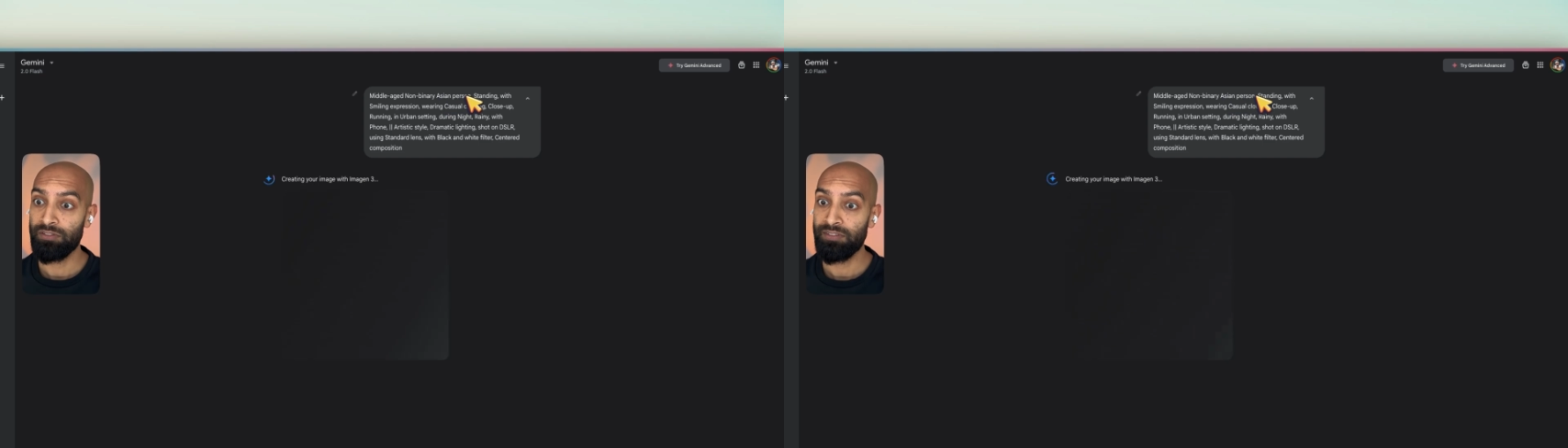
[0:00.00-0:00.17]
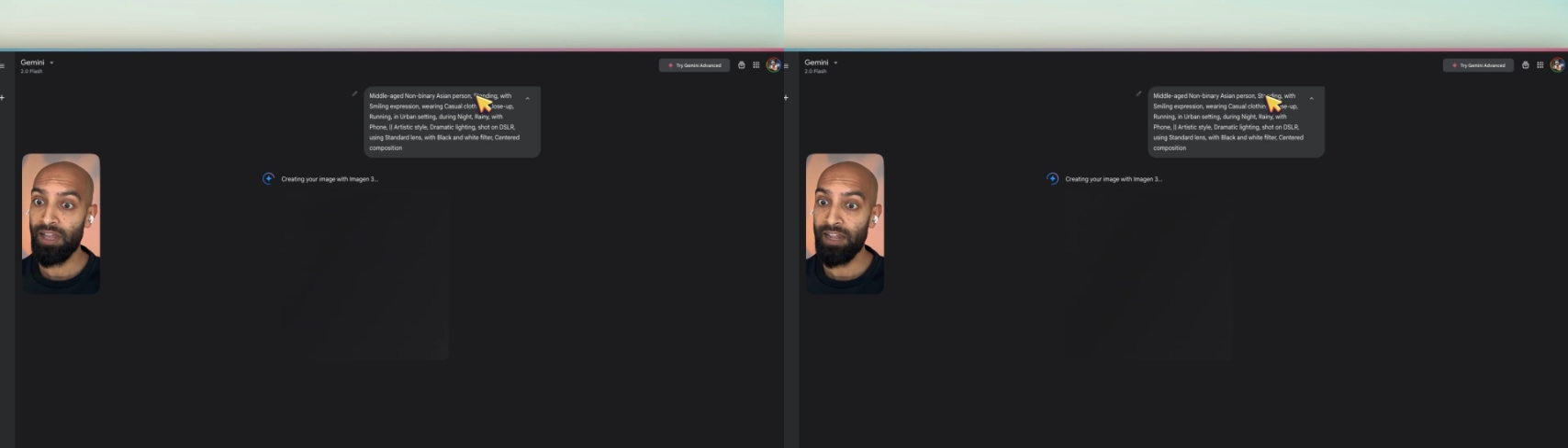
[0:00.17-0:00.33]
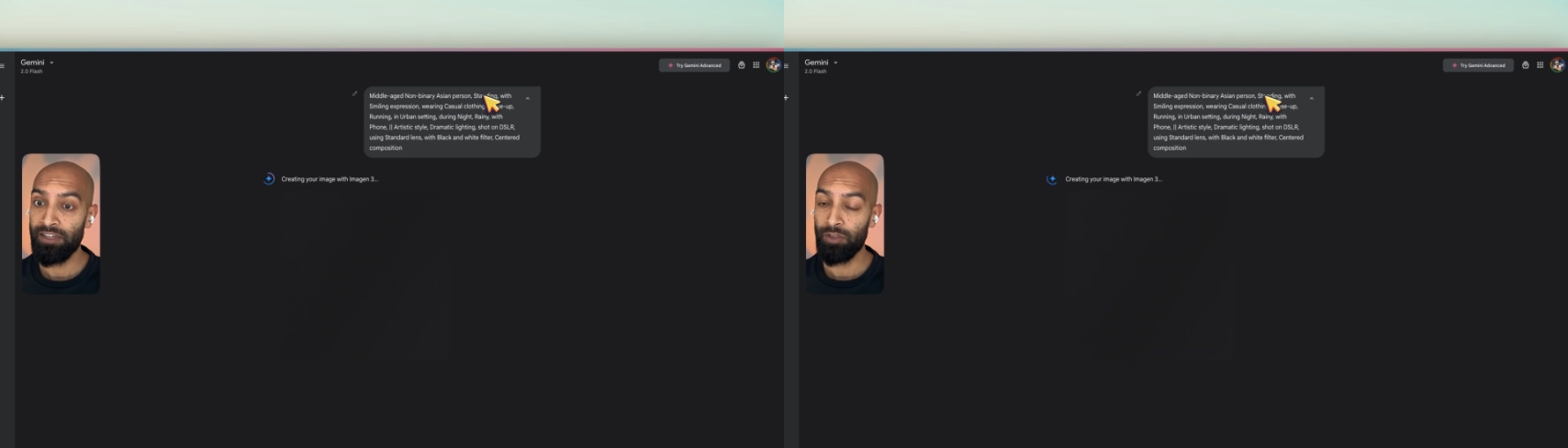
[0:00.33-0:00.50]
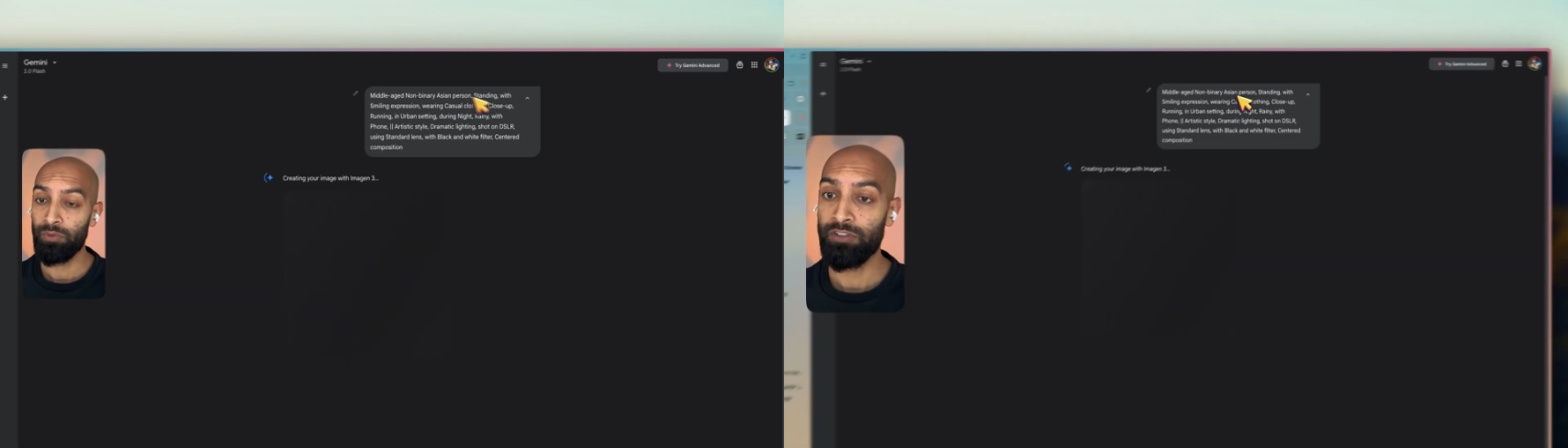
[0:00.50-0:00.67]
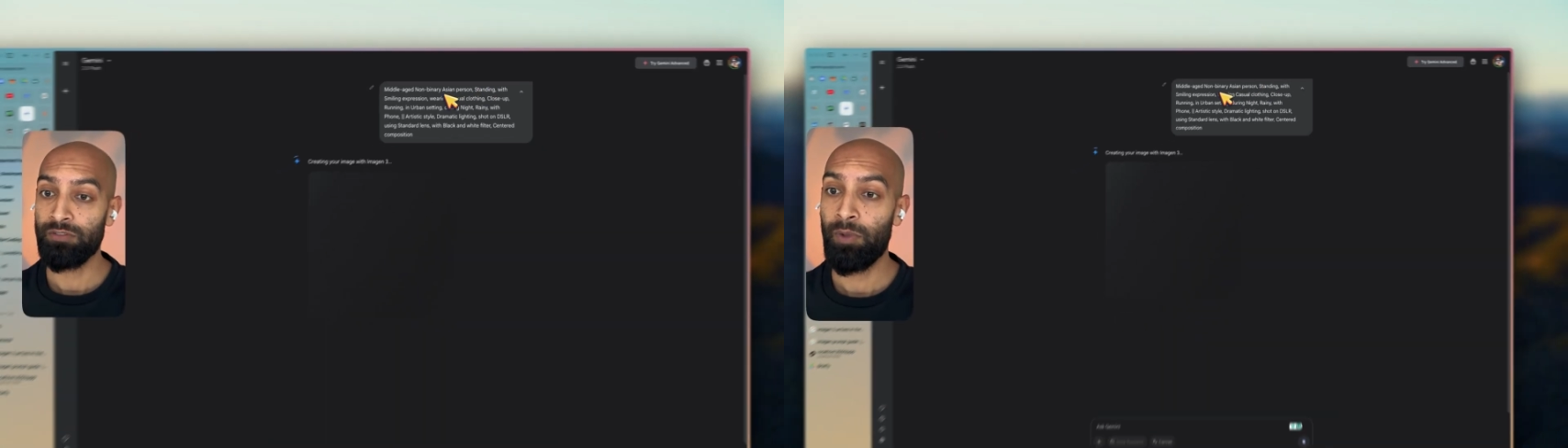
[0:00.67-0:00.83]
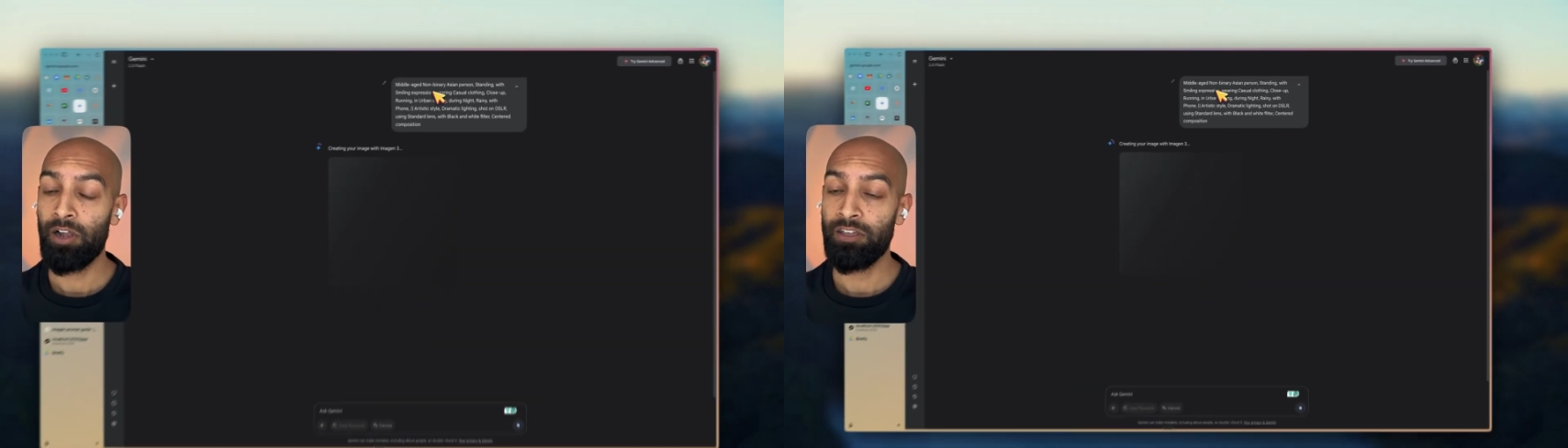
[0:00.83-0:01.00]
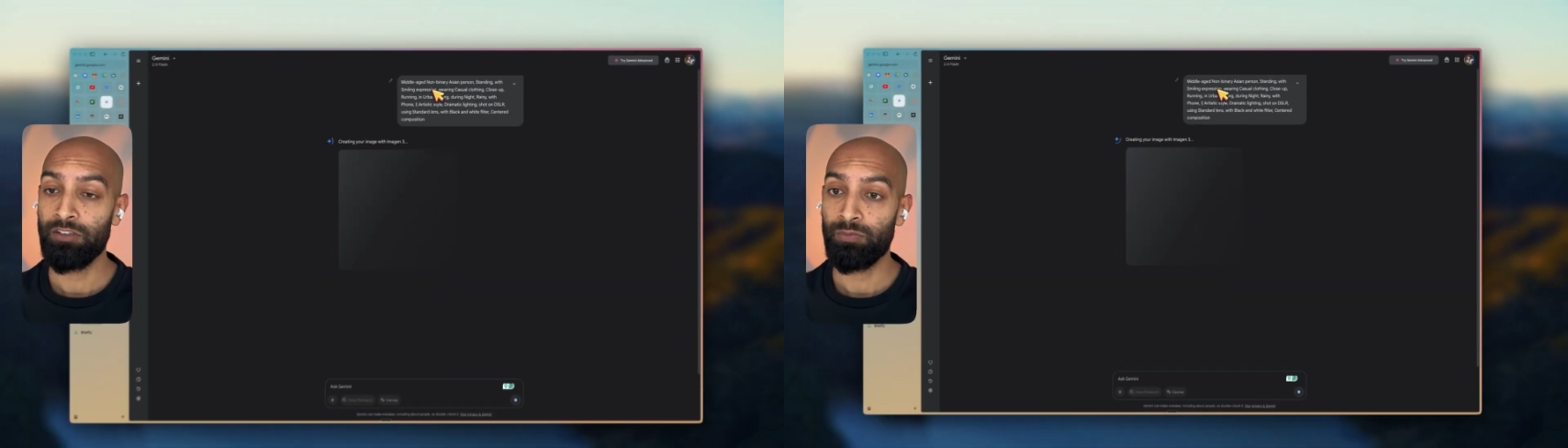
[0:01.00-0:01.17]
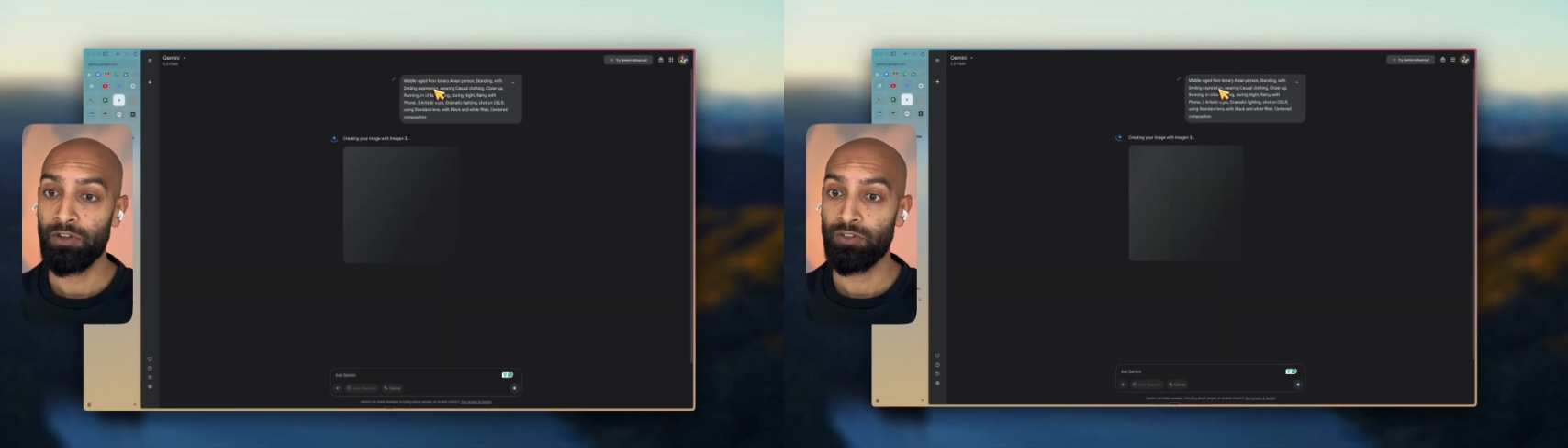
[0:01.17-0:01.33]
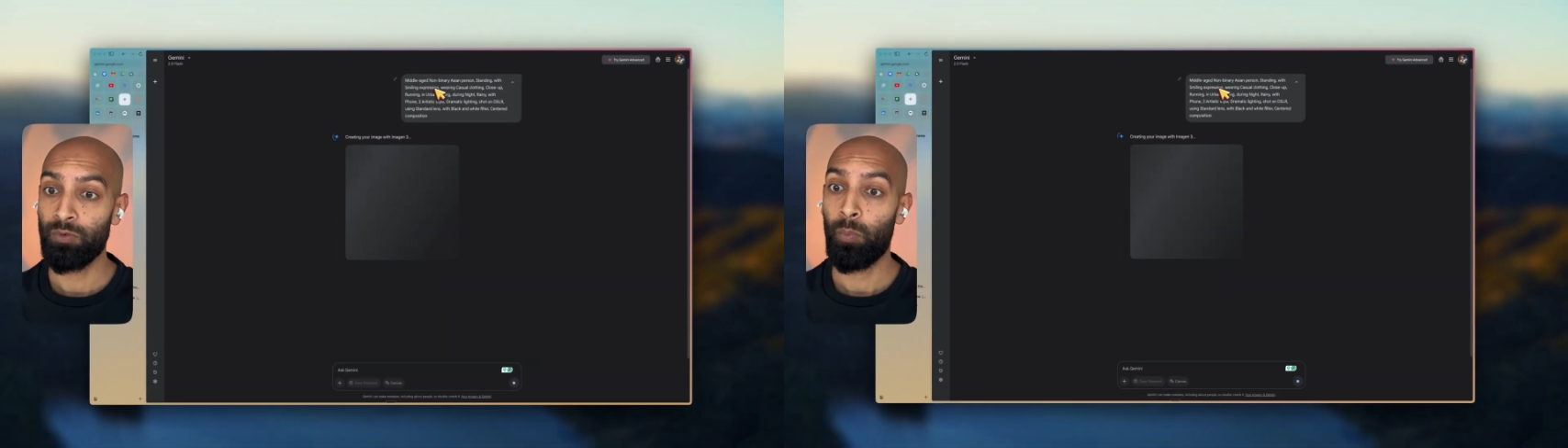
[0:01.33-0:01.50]
standing with a smiling
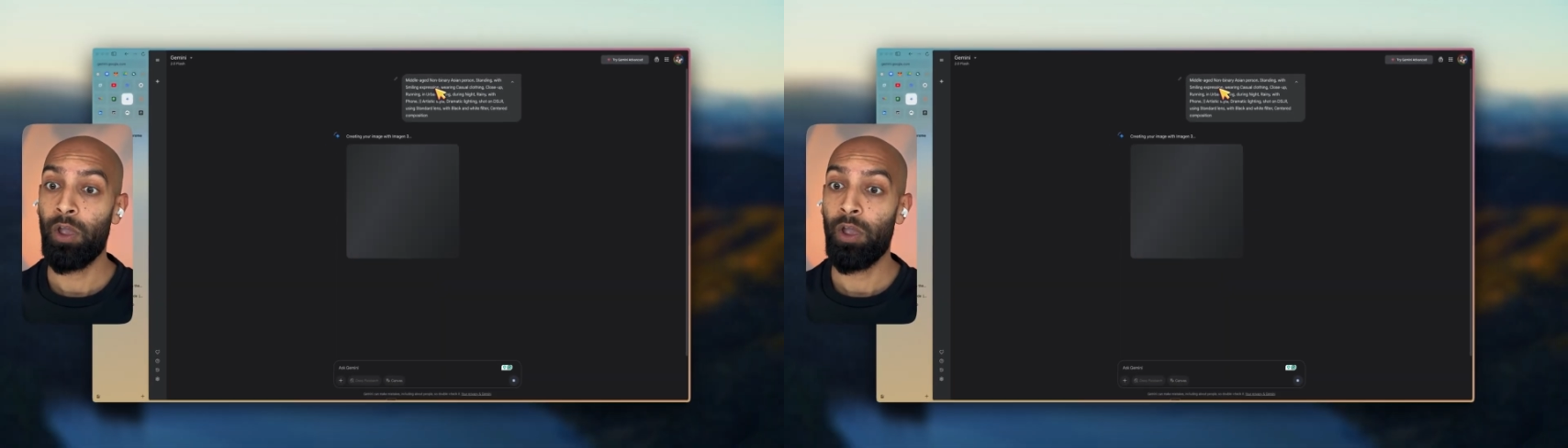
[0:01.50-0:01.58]
expression,